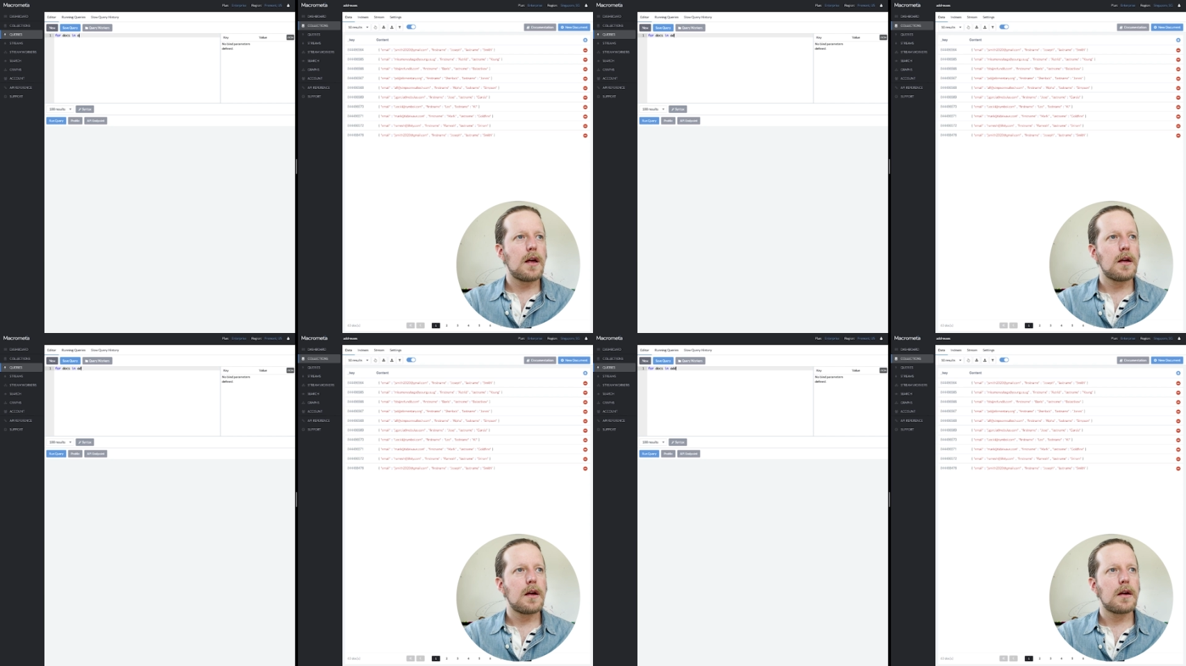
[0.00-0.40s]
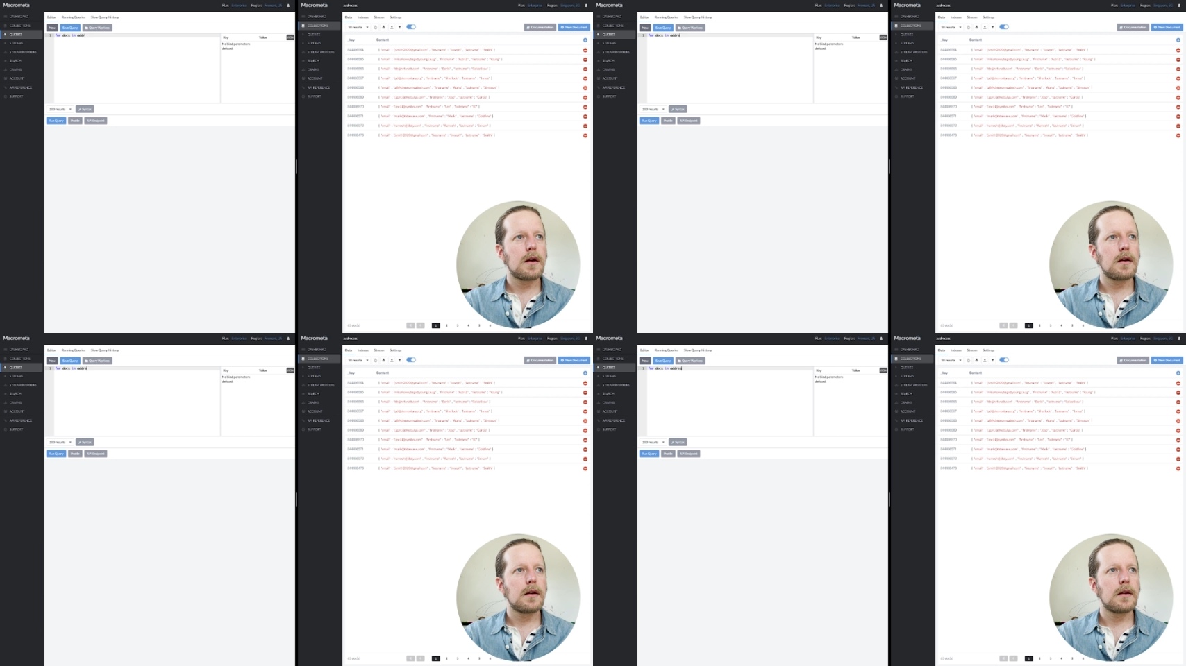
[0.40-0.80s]

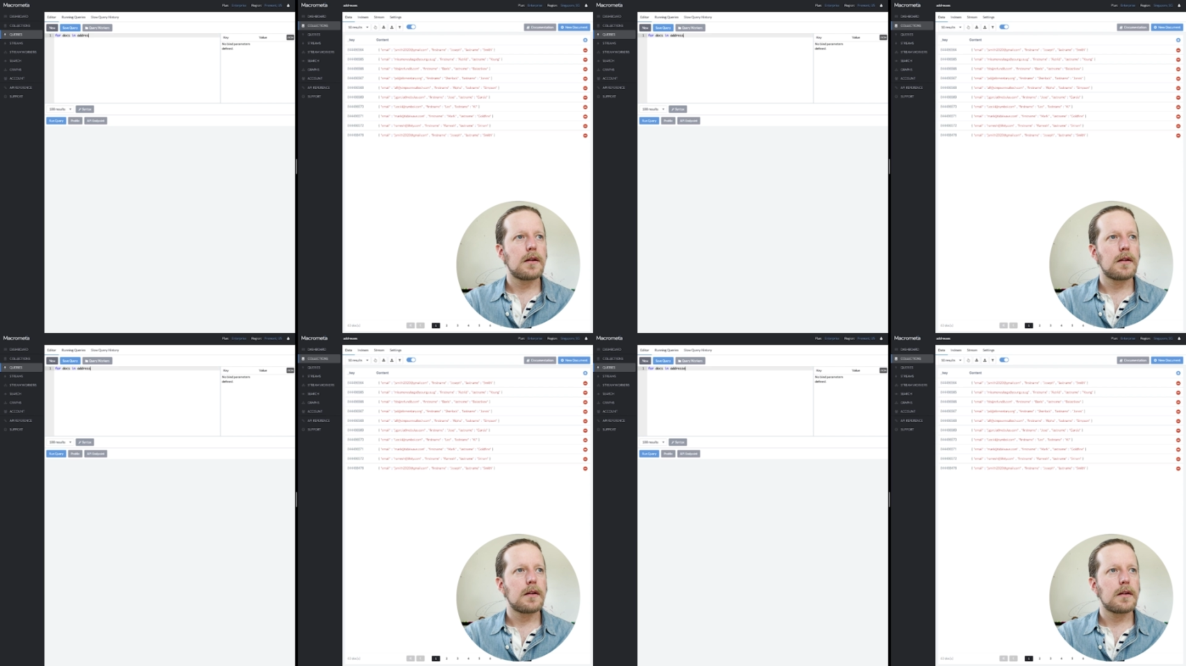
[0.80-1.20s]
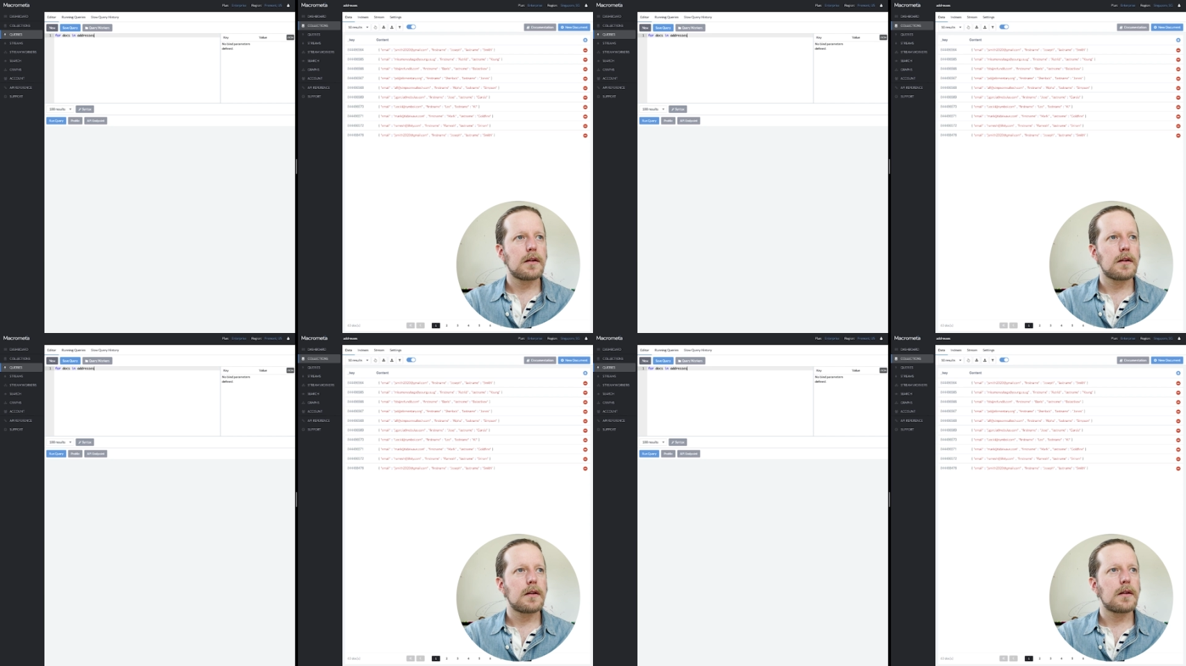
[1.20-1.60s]

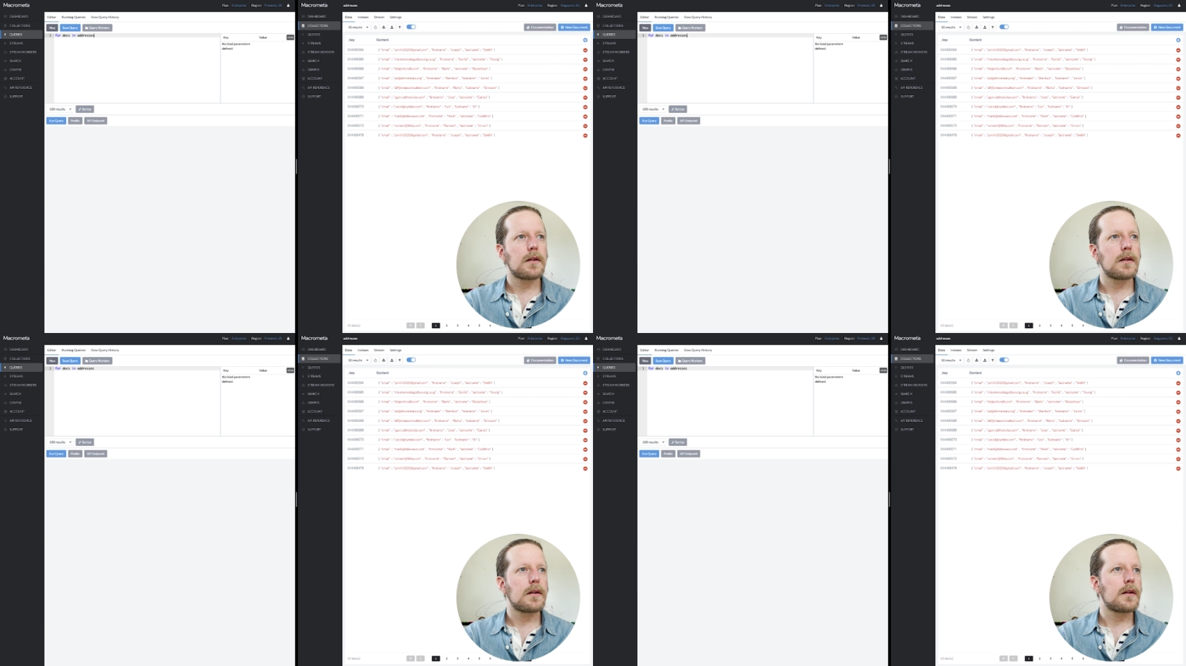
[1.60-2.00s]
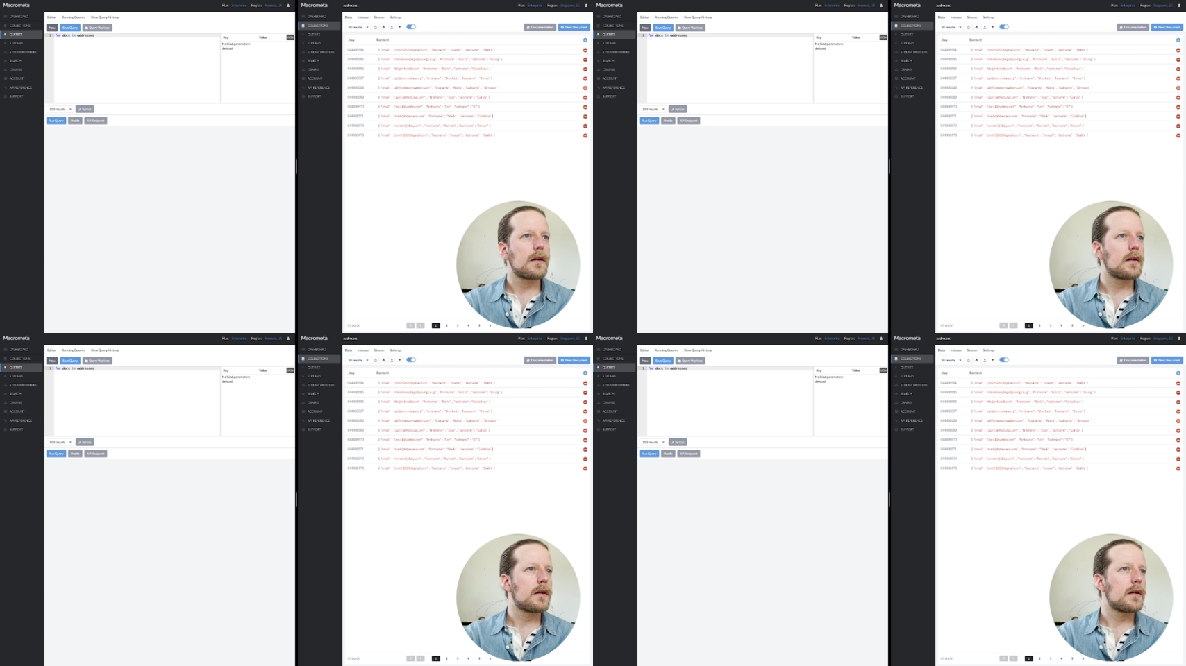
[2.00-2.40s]

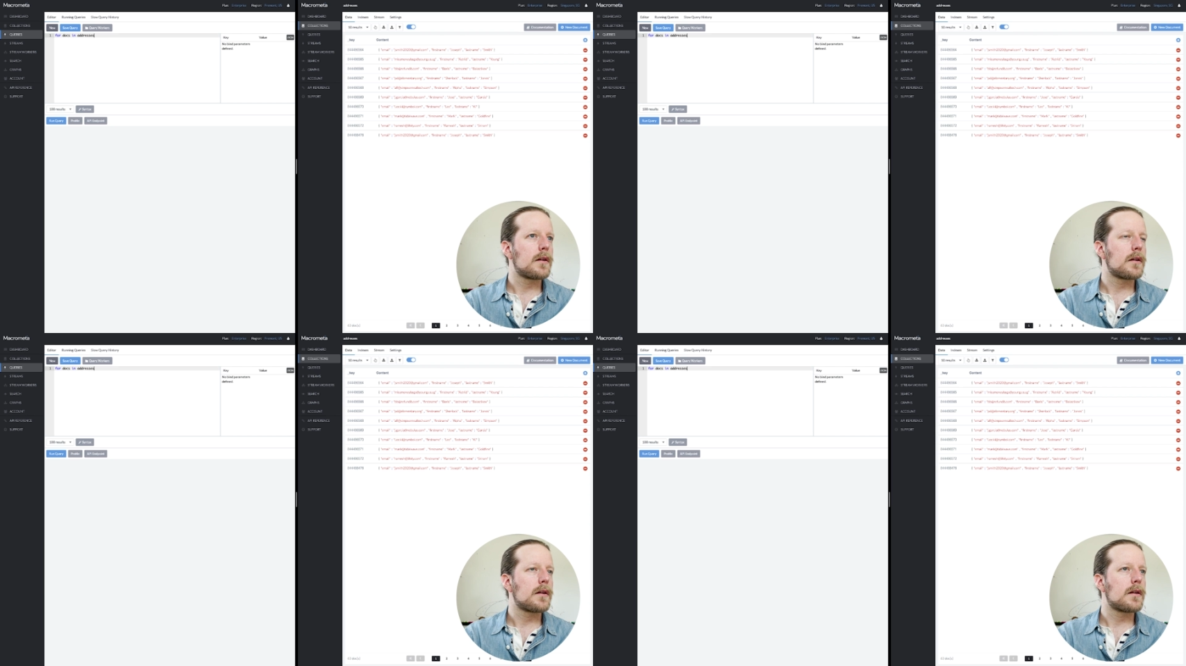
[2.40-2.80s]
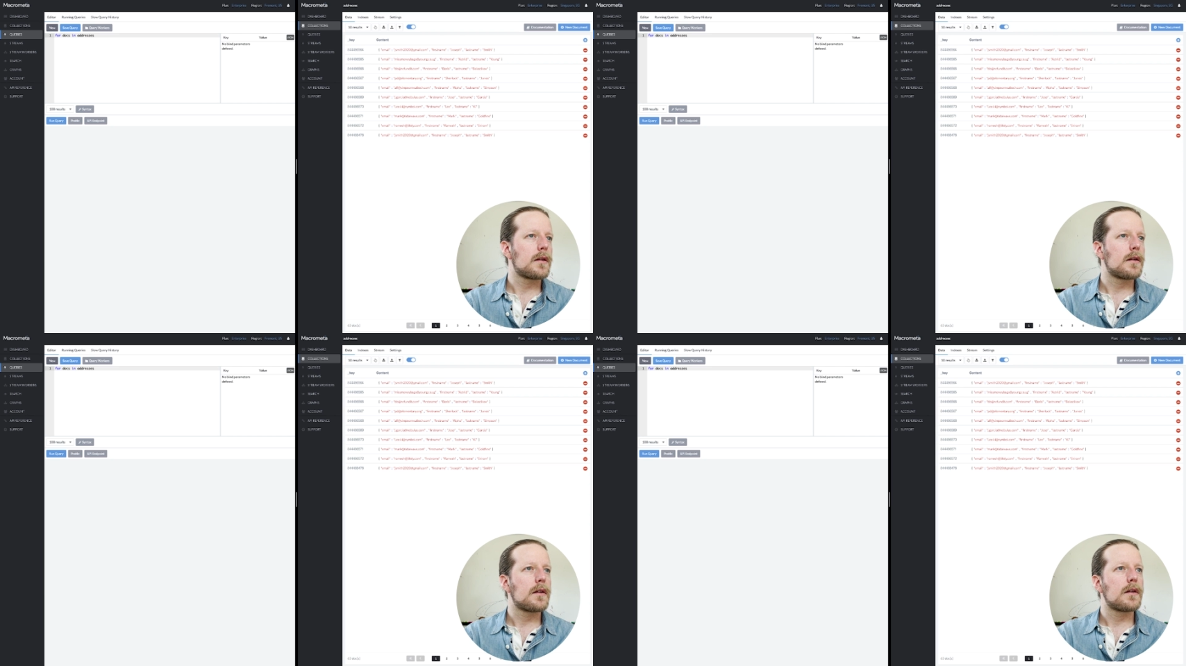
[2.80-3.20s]

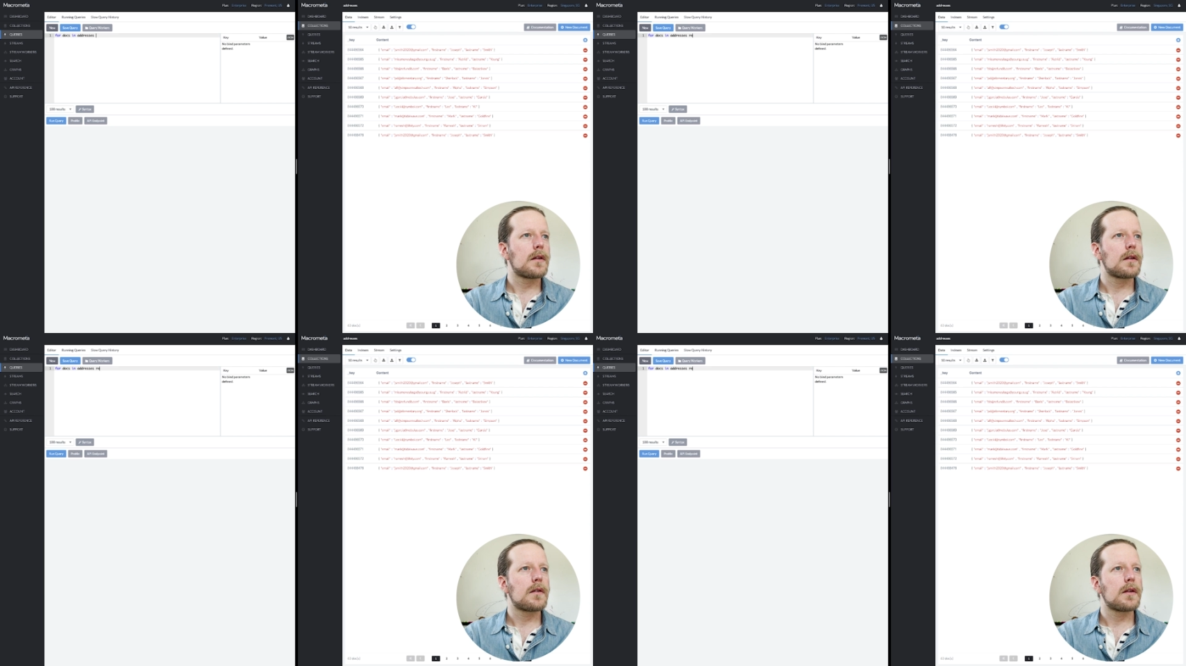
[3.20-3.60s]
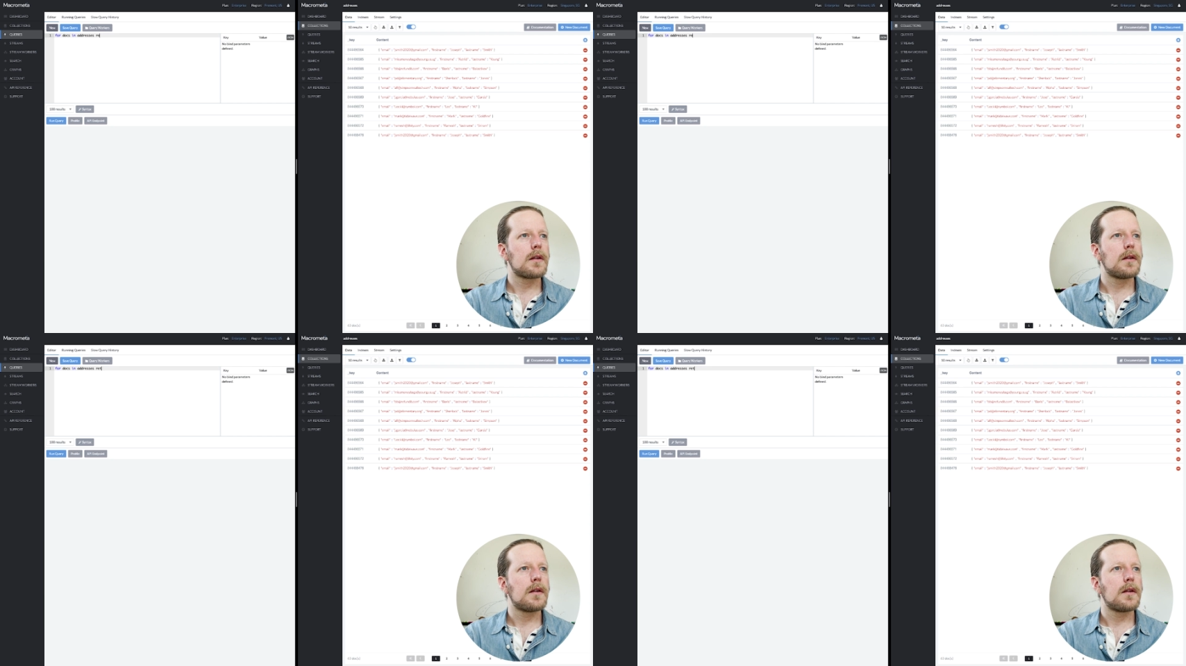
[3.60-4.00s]

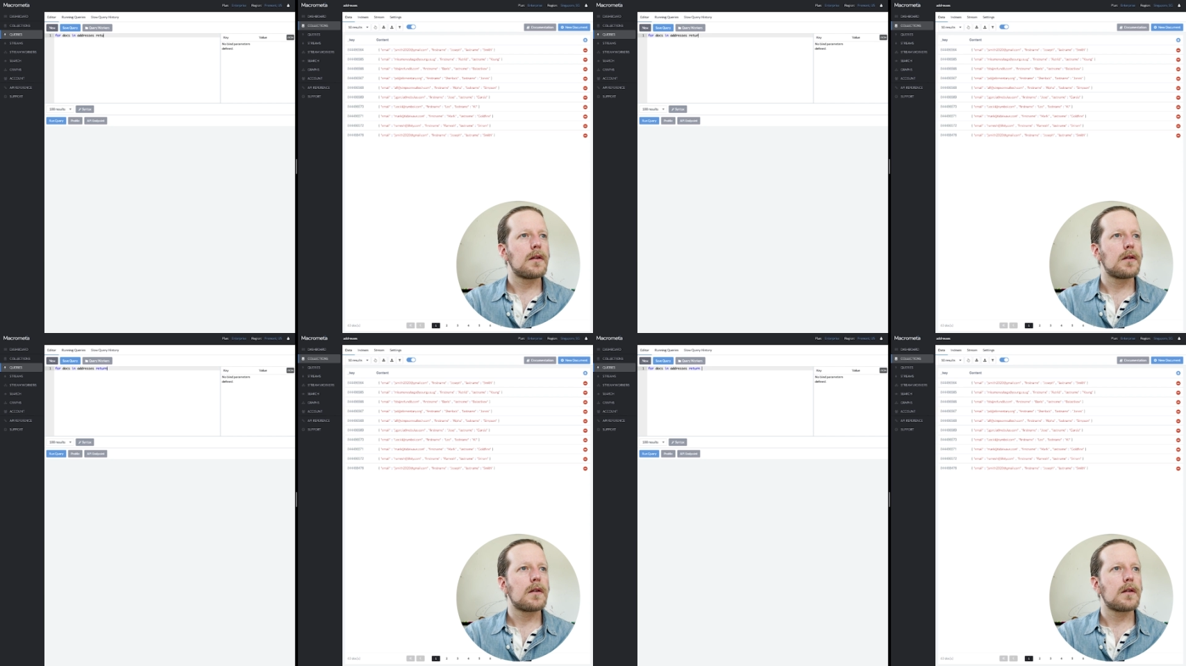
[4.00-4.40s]
No one is speaking in this clip.